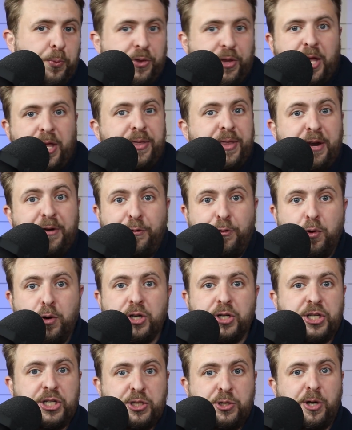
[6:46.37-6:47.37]
Then, of
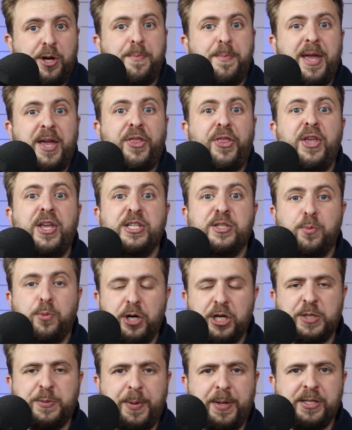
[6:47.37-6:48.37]
course, it's going to make things
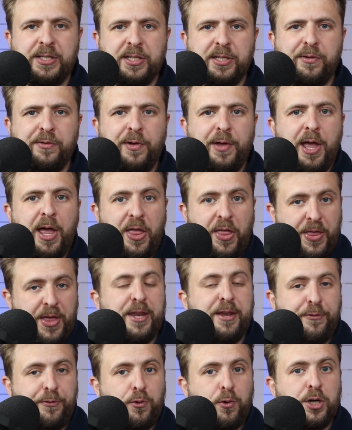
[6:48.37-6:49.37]
more expensive.
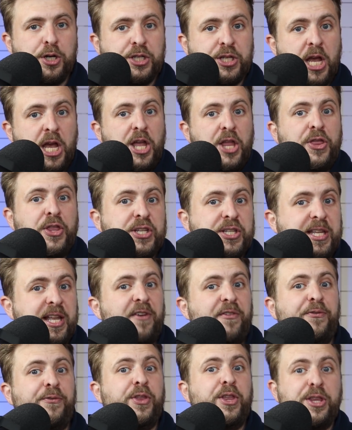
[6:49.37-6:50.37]
Then, of course, the
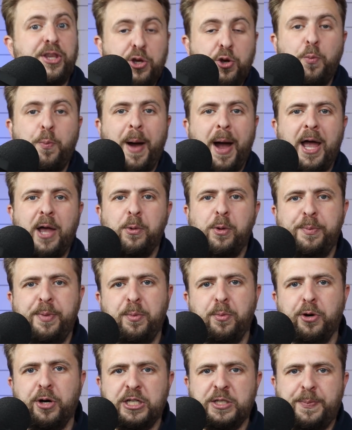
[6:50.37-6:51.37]
stuff that you buy will
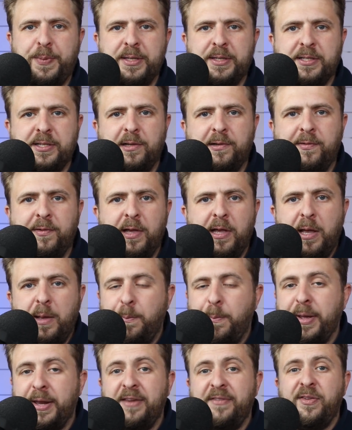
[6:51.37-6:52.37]
be more expensive.
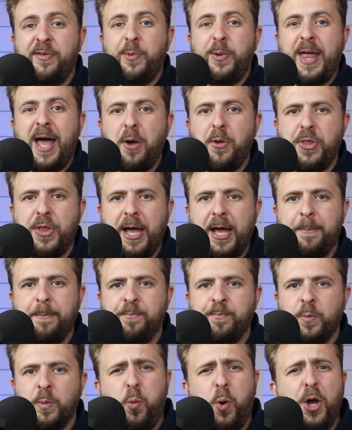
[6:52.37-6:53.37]
But even without
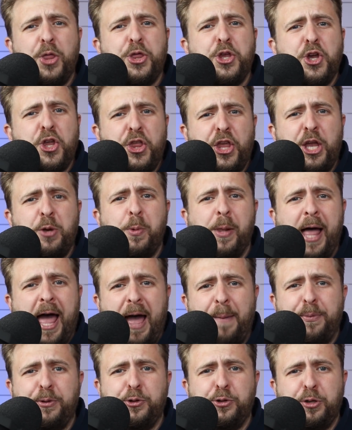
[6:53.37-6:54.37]
that, what do you think will
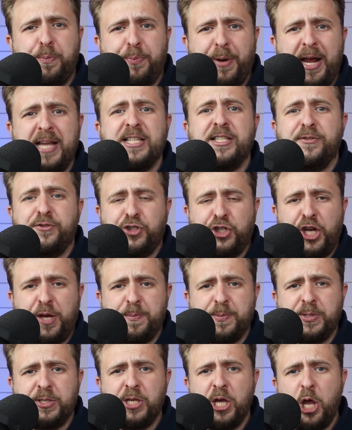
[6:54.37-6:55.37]
happen to the price of
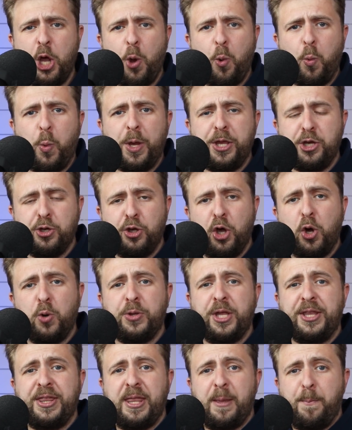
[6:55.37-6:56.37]
chips when you know
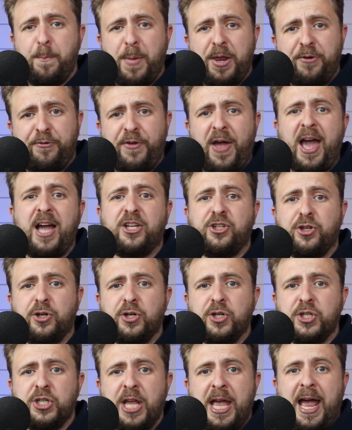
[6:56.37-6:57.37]
that the
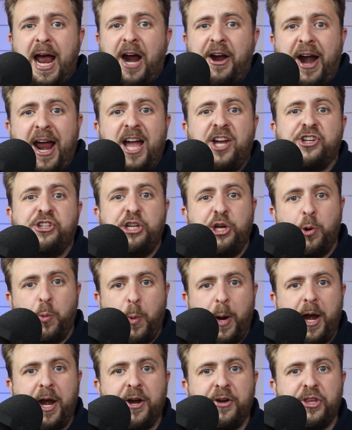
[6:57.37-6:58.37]
manufacturers are actually
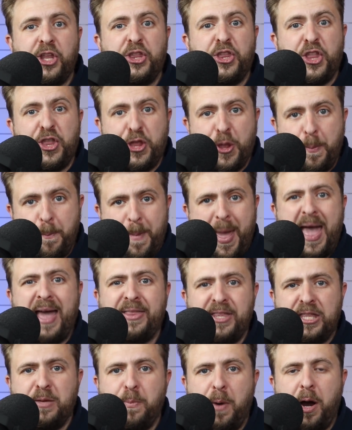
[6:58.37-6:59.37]
aware that the
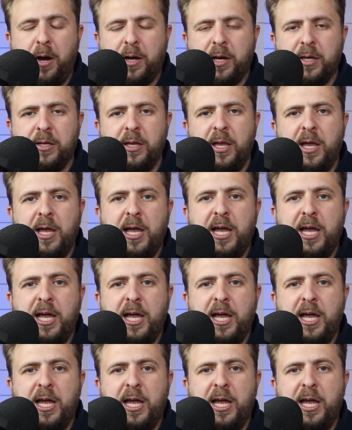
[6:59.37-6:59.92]
demand in the market